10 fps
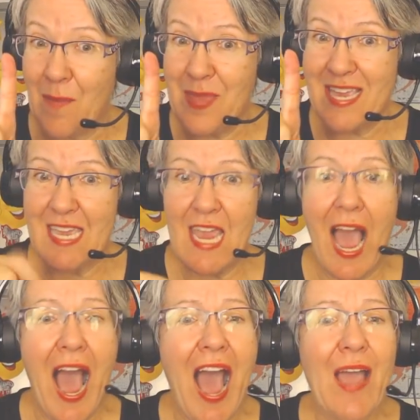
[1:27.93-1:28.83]
A biggie,
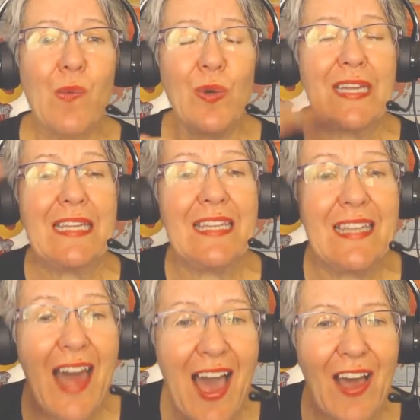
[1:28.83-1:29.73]
I would
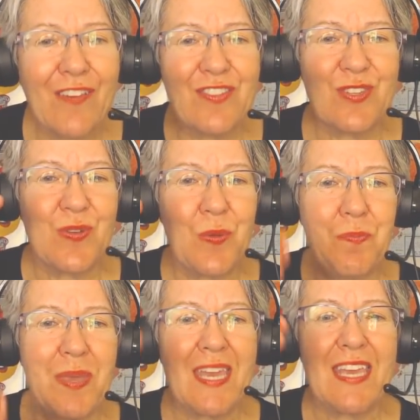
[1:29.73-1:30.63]
love to
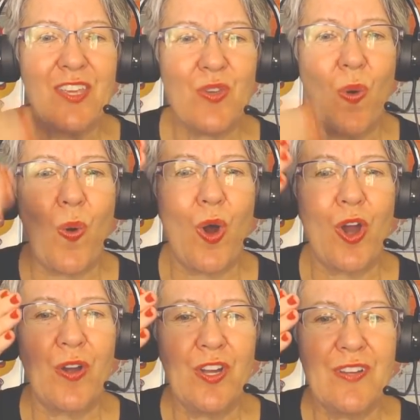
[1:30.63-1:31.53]
be
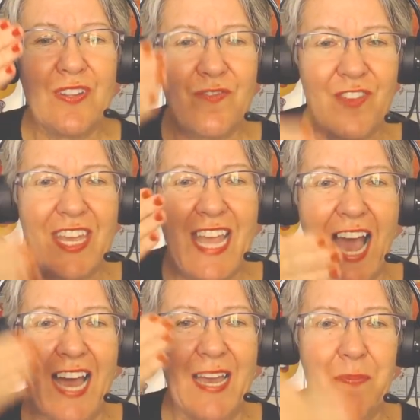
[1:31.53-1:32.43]
your
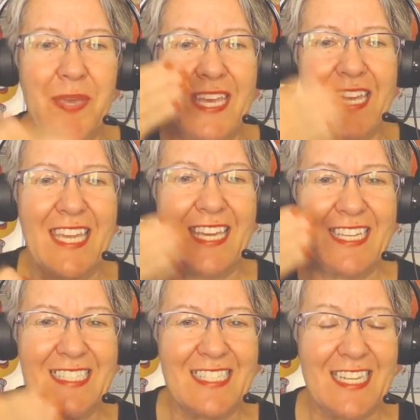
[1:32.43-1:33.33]

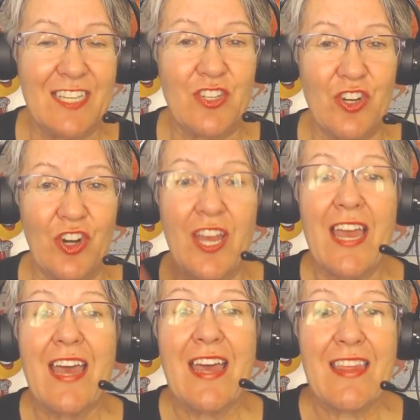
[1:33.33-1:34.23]
VIPKID teacher.
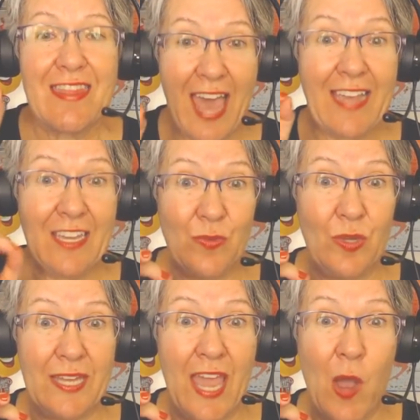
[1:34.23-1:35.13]
That can
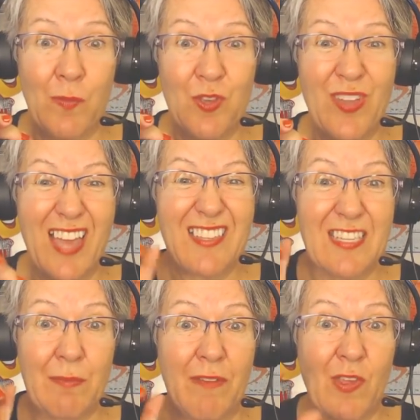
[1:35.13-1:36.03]
really help you get
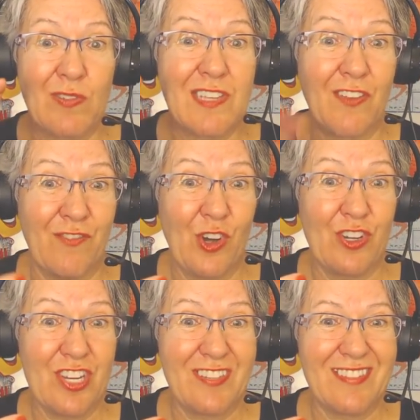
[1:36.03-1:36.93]
some of those
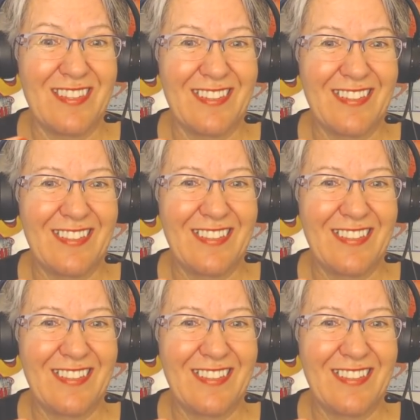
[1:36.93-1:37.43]
conversions.